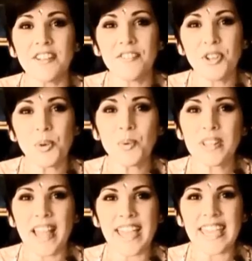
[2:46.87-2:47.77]
if you
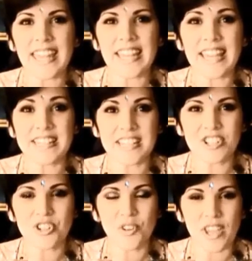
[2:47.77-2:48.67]
would like any
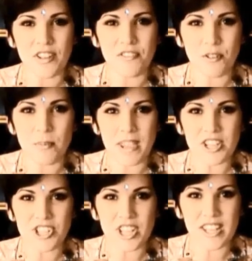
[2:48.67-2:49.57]
additional
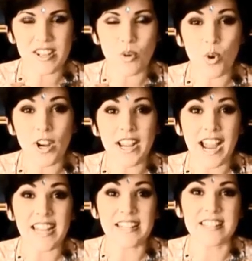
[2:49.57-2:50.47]
information or
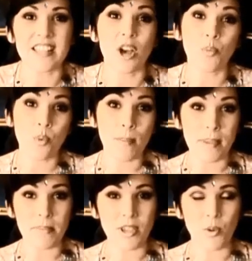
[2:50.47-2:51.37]
guidance on what
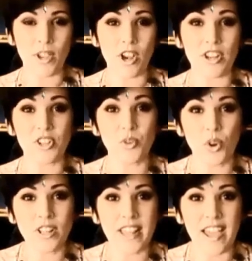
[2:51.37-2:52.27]
may be going on in
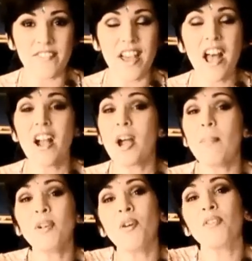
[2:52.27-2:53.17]
your life,
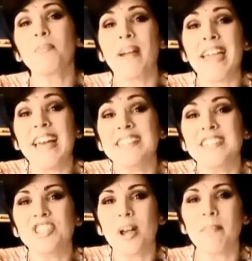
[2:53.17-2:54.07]
come on over to my
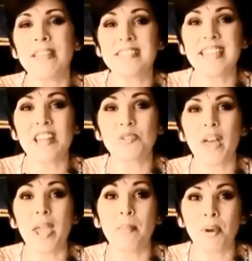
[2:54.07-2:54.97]
Etsy shop and
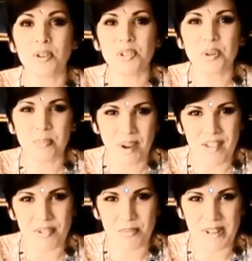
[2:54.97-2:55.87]
schedule a personal
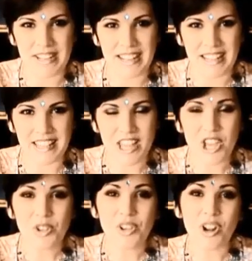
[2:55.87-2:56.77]
private reading.
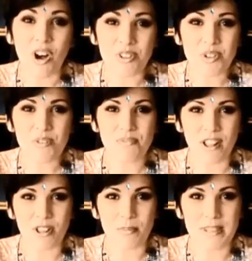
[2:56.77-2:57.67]
You can also
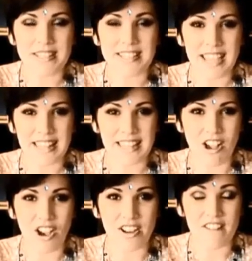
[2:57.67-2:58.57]
follow me
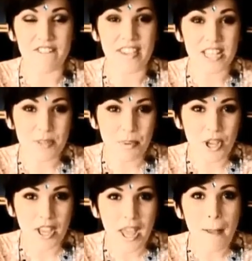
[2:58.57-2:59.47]
daily on
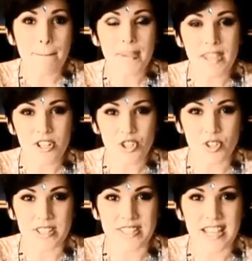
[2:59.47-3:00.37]
Facebook,
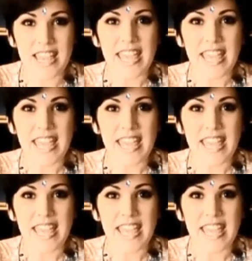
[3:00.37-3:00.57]
Pinterest,